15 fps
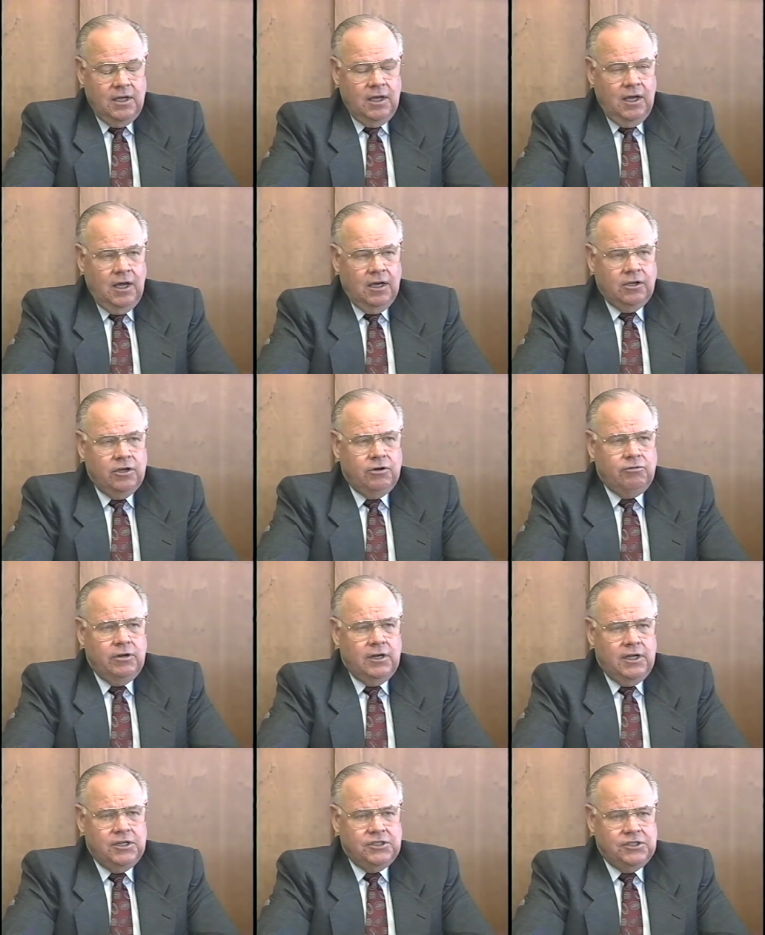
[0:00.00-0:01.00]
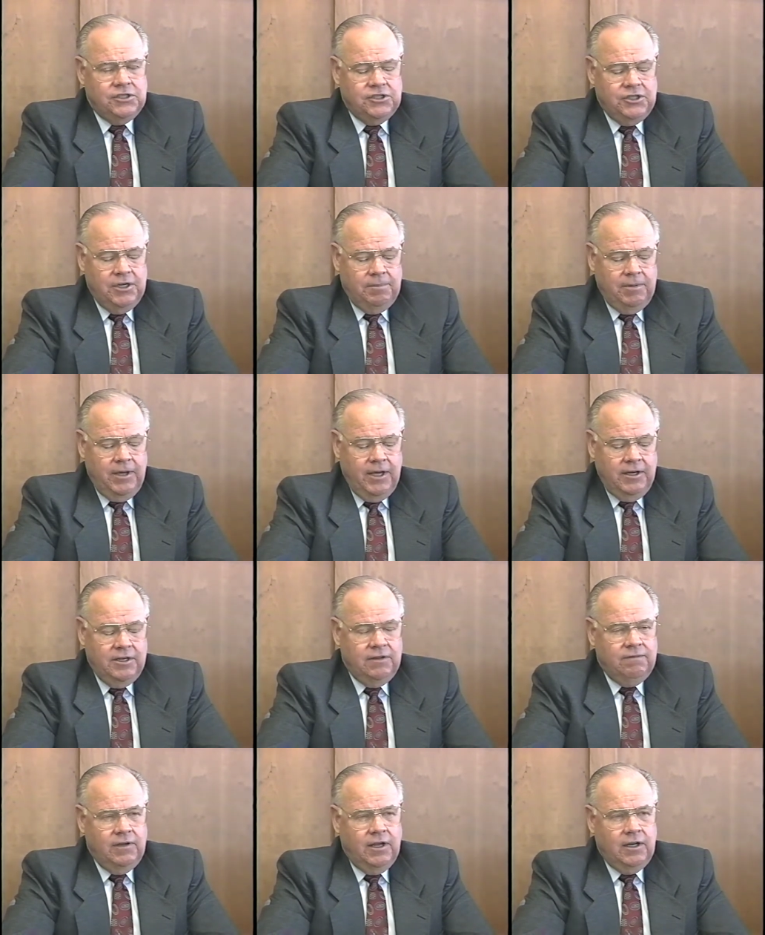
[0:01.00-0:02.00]
A good relationship had
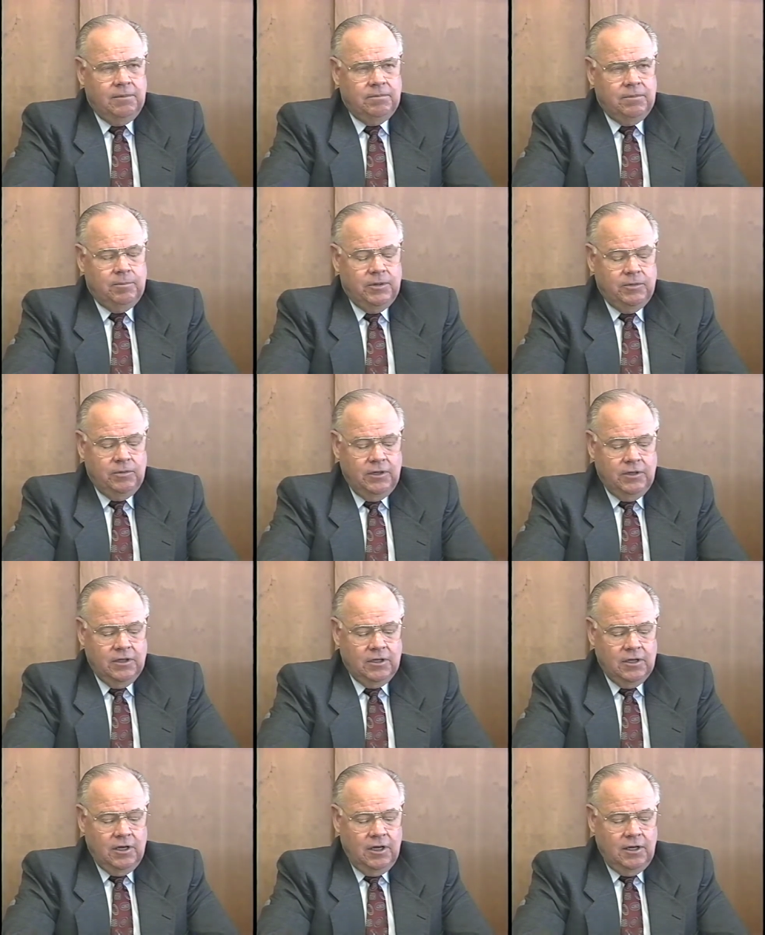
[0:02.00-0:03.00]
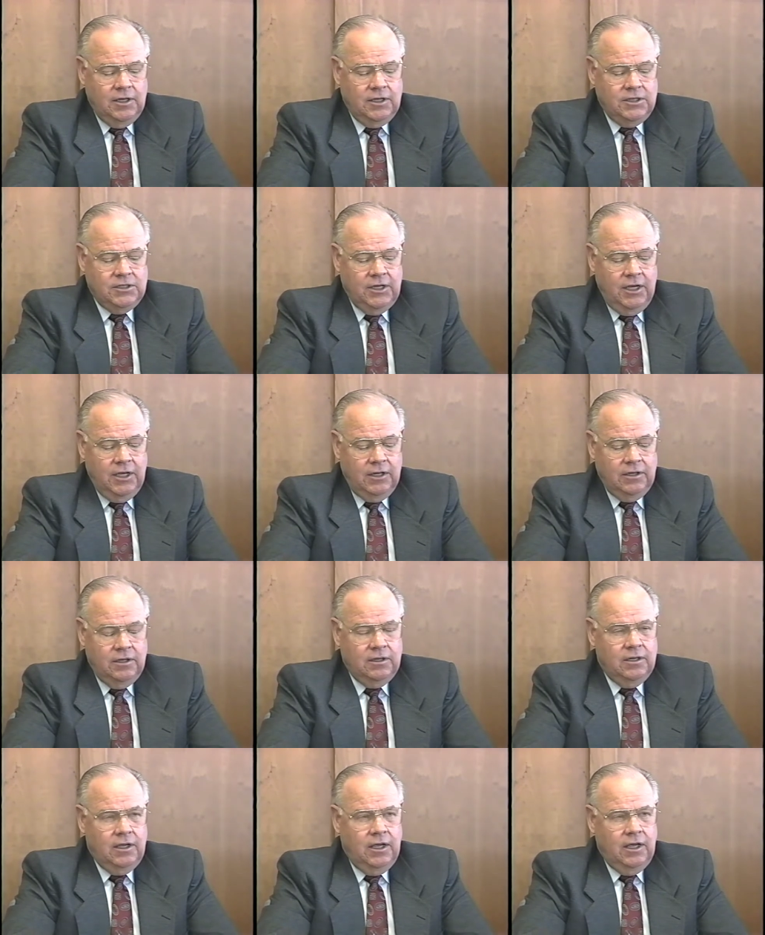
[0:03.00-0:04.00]
developed between the college and,
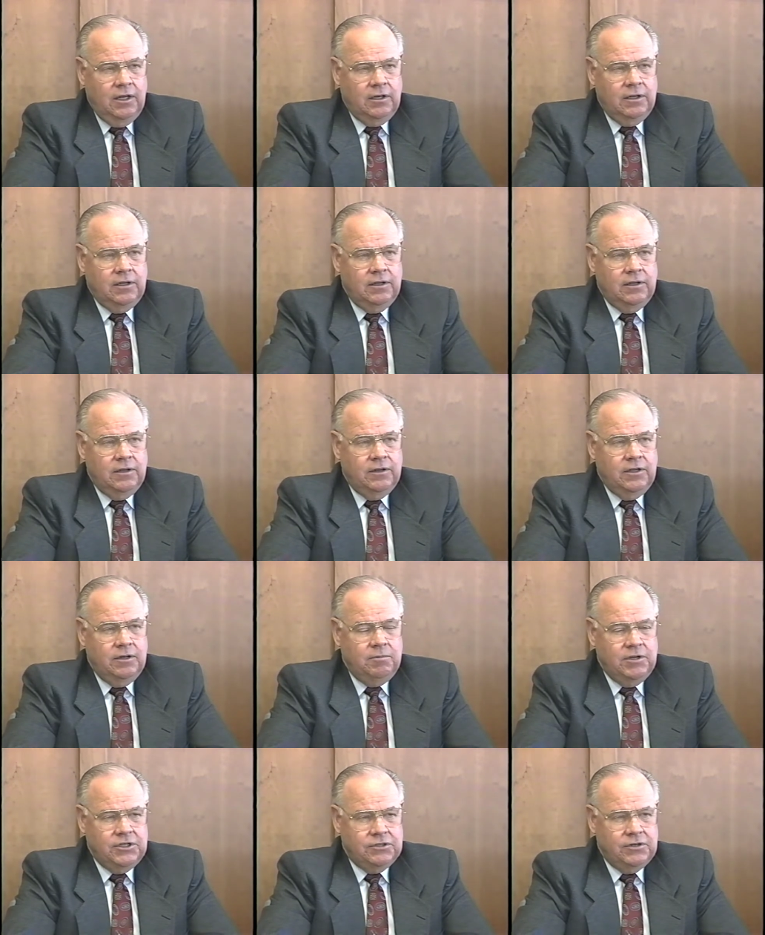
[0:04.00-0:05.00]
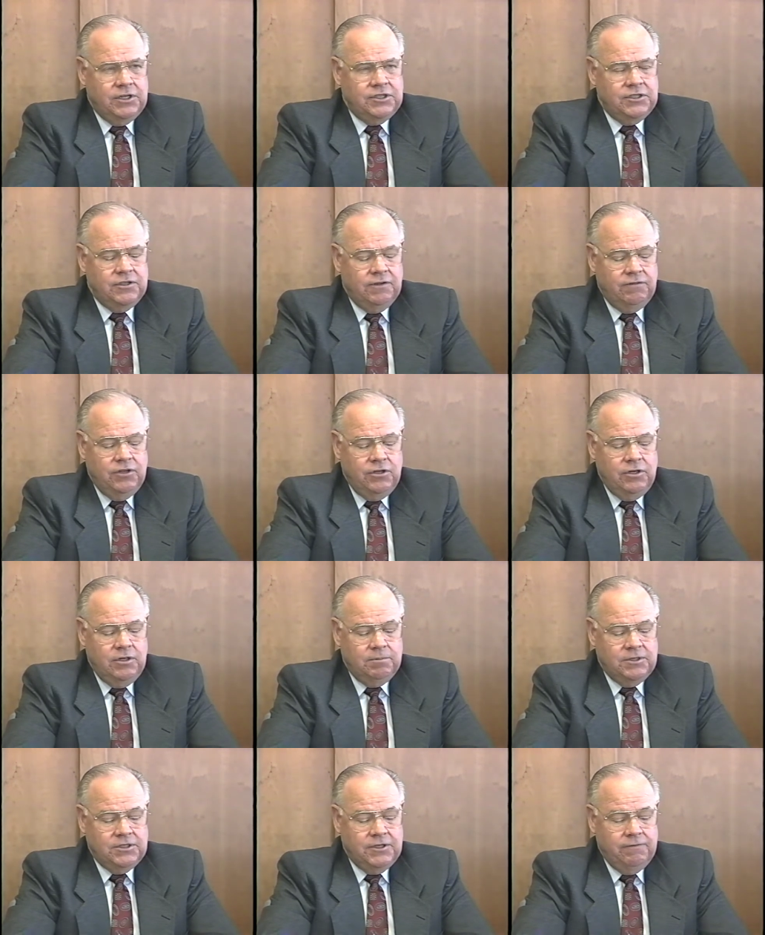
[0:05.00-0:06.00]
and the administration of the Union
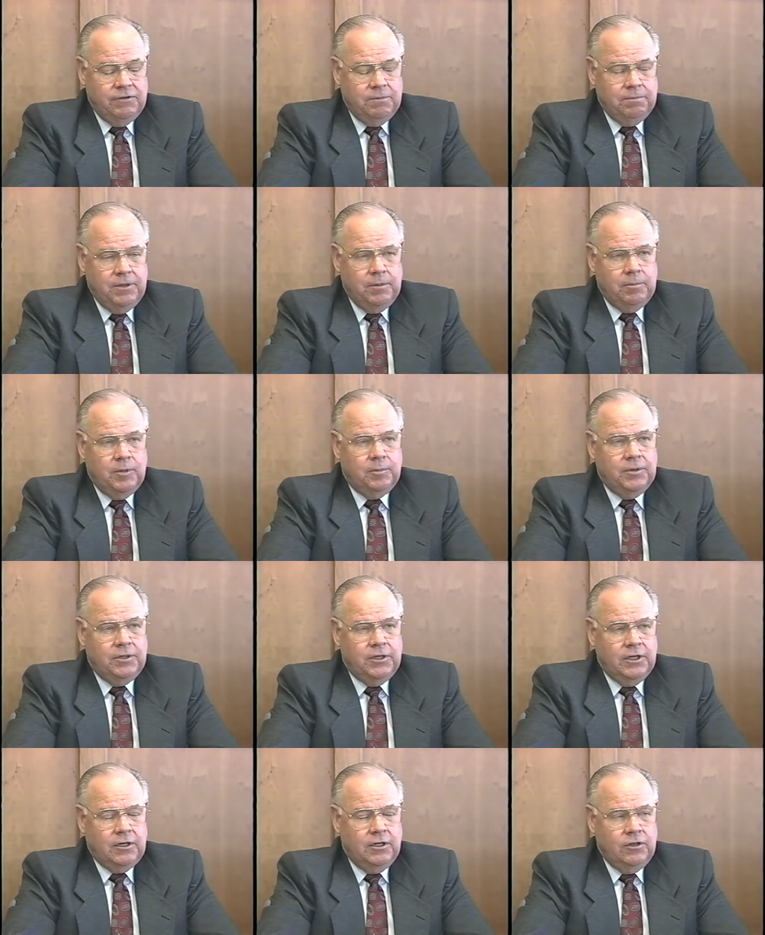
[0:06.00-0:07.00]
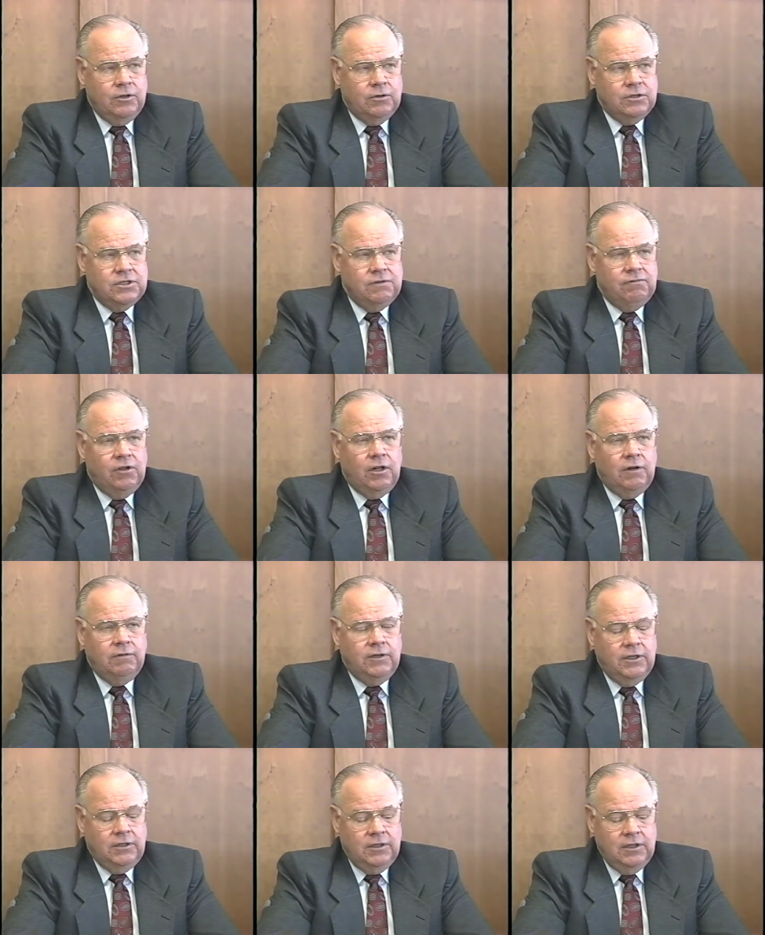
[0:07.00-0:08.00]
Pacific people, particularly those involved
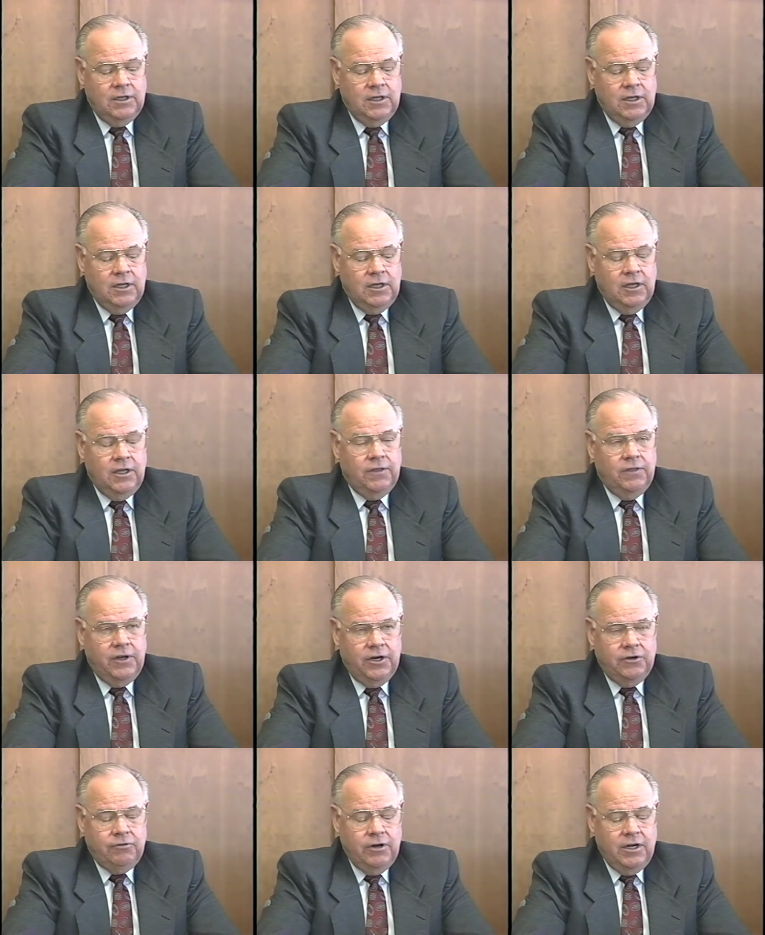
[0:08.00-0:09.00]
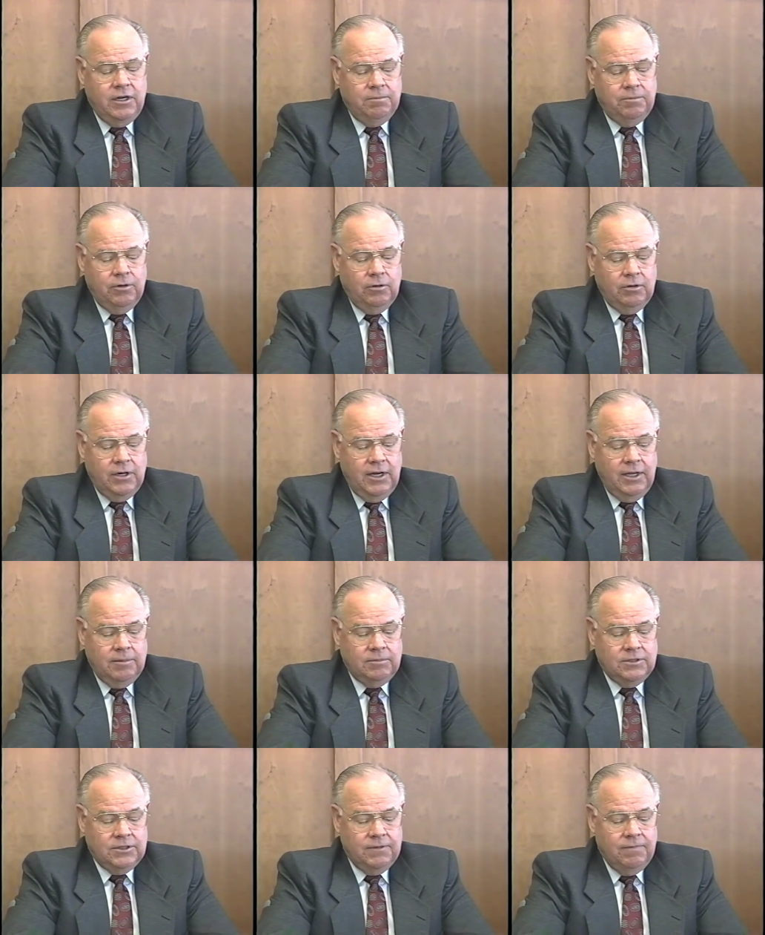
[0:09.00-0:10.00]
in, in their training
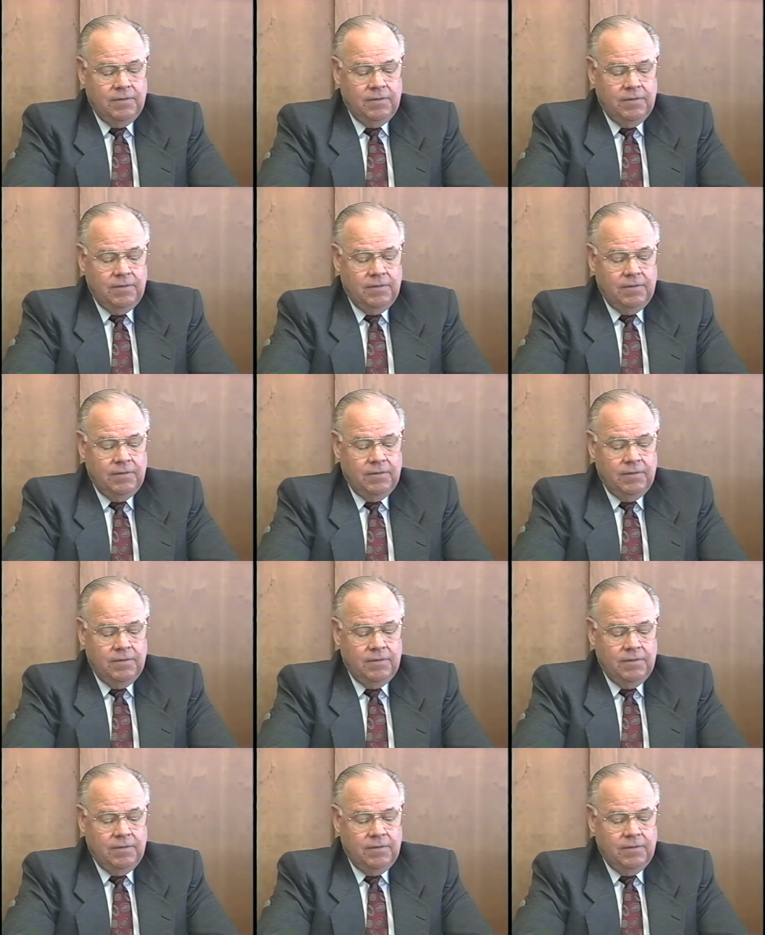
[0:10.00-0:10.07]
programs.